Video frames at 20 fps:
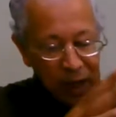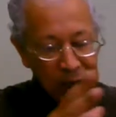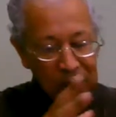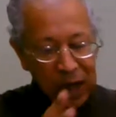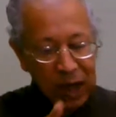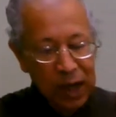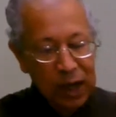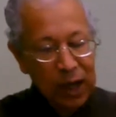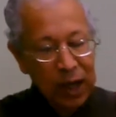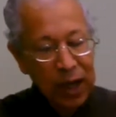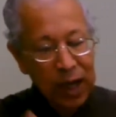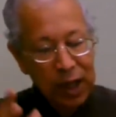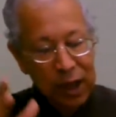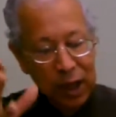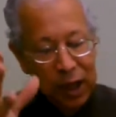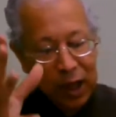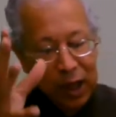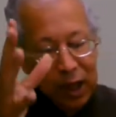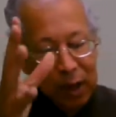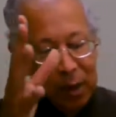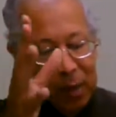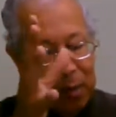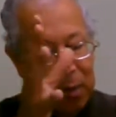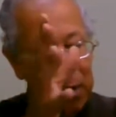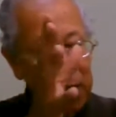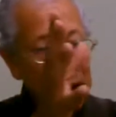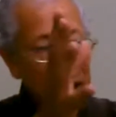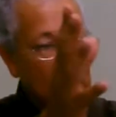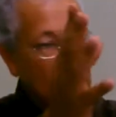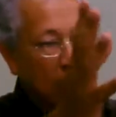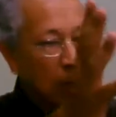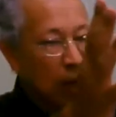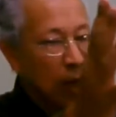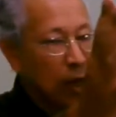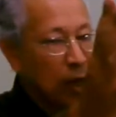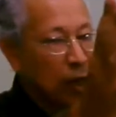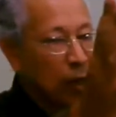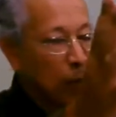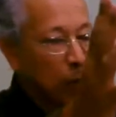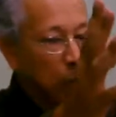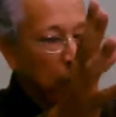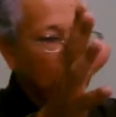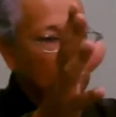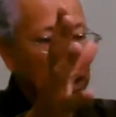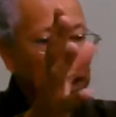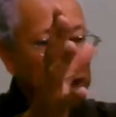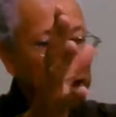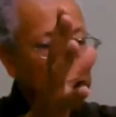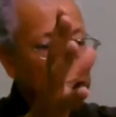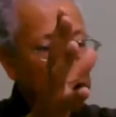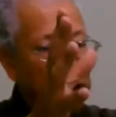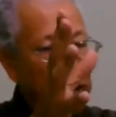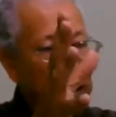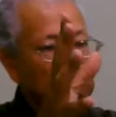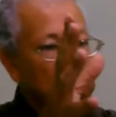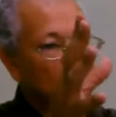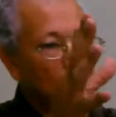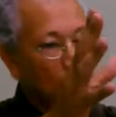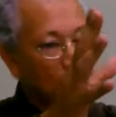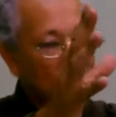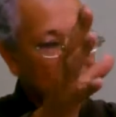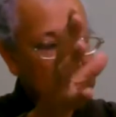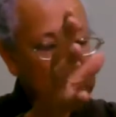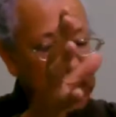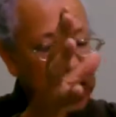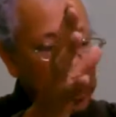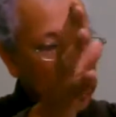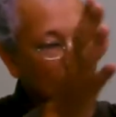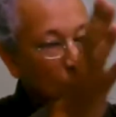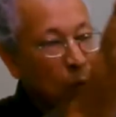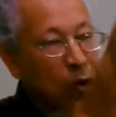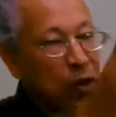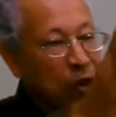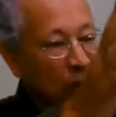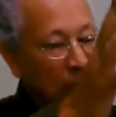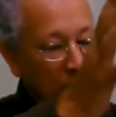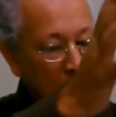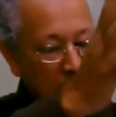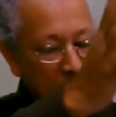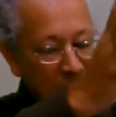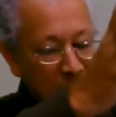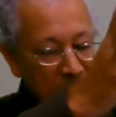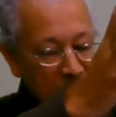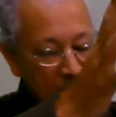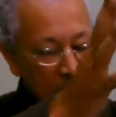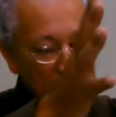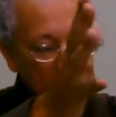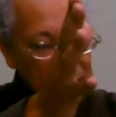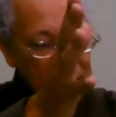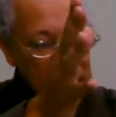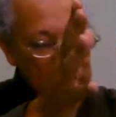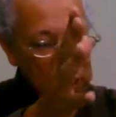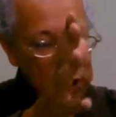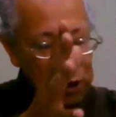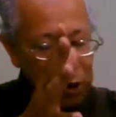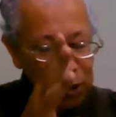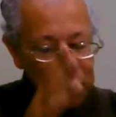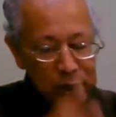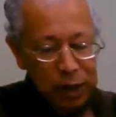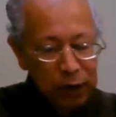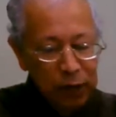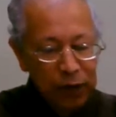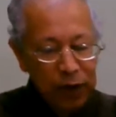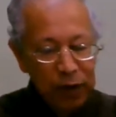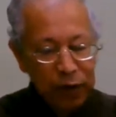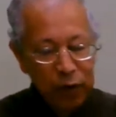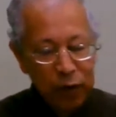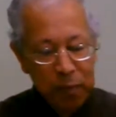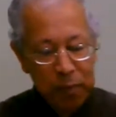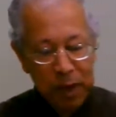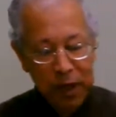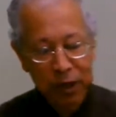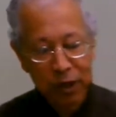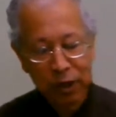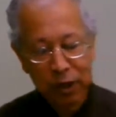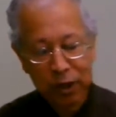in the part of the report dealing with that source of information.